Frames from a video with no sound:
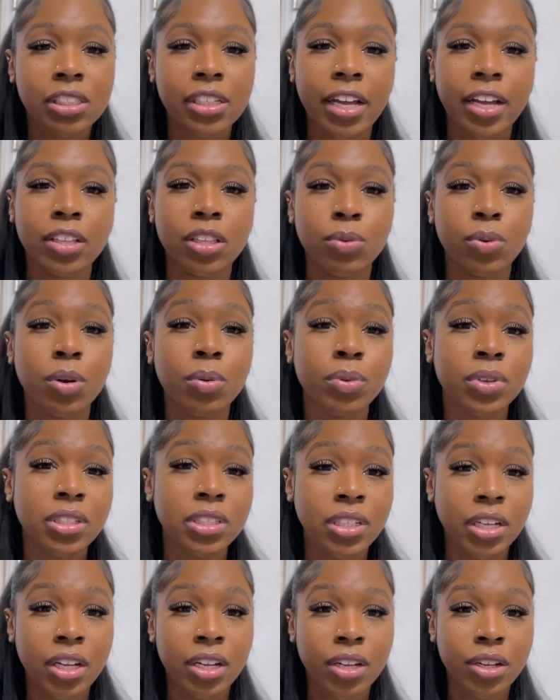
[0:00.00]
like the one with
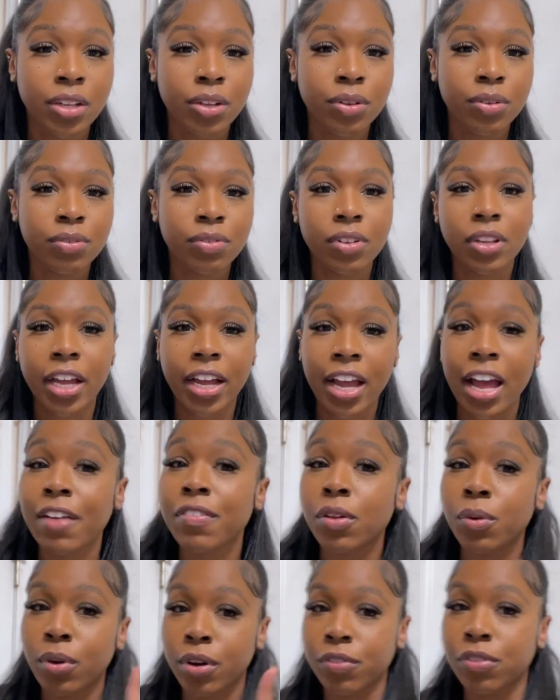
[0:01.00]
Dove, like I have
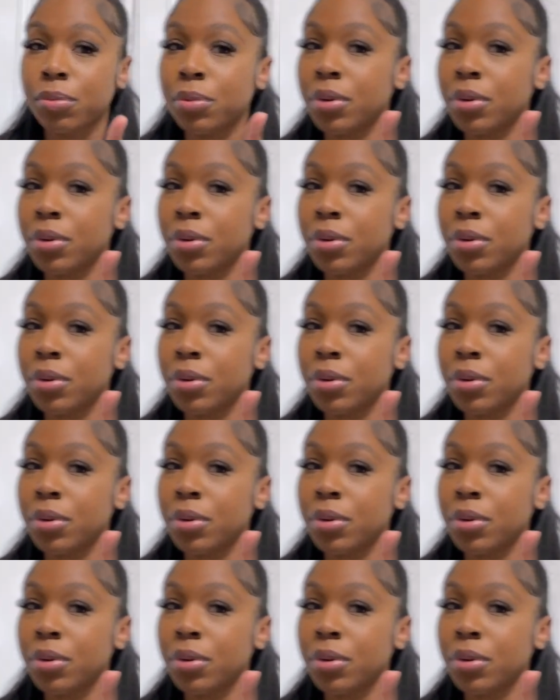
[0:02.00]
the one from